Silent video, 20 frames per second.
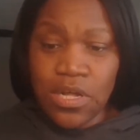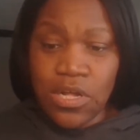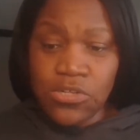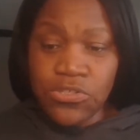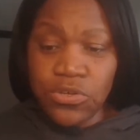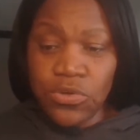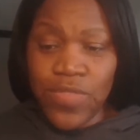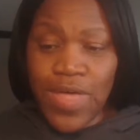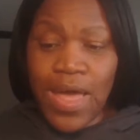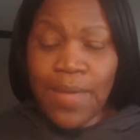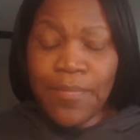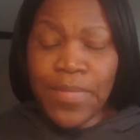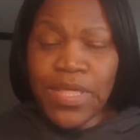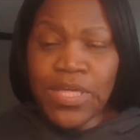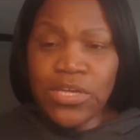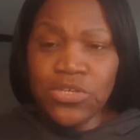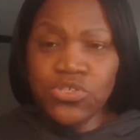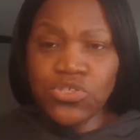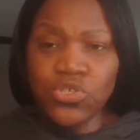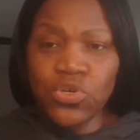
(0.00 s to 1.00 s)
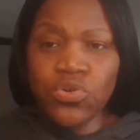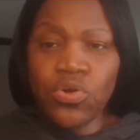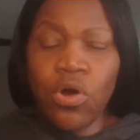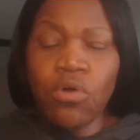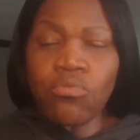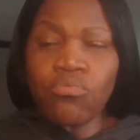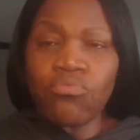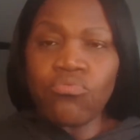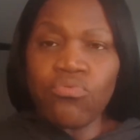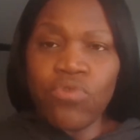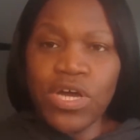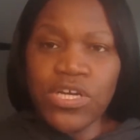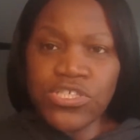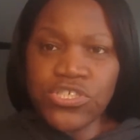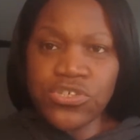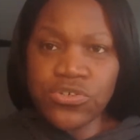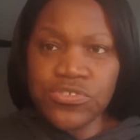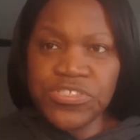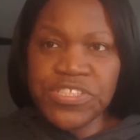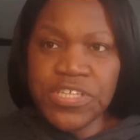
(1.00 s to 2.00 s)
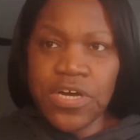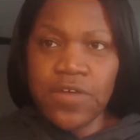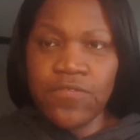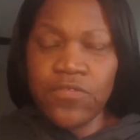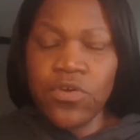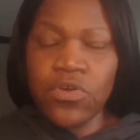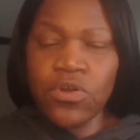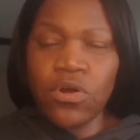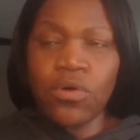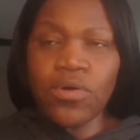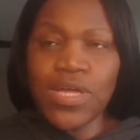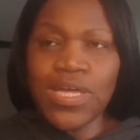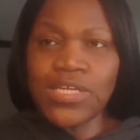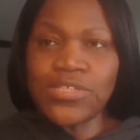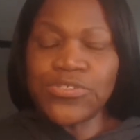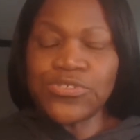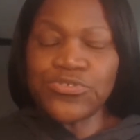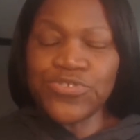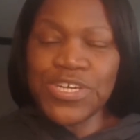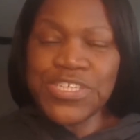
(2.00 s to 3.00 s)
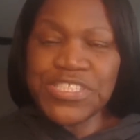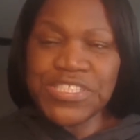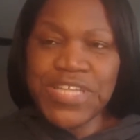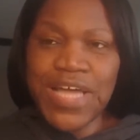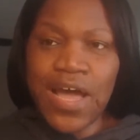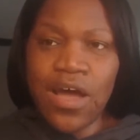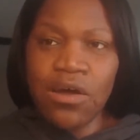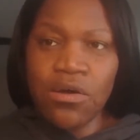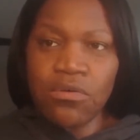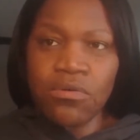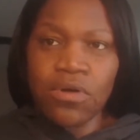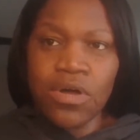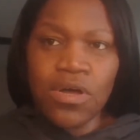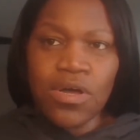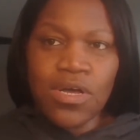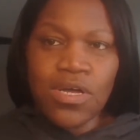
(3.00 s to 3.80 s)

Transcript: So that means you don't rush yourself. You don't get stressed out.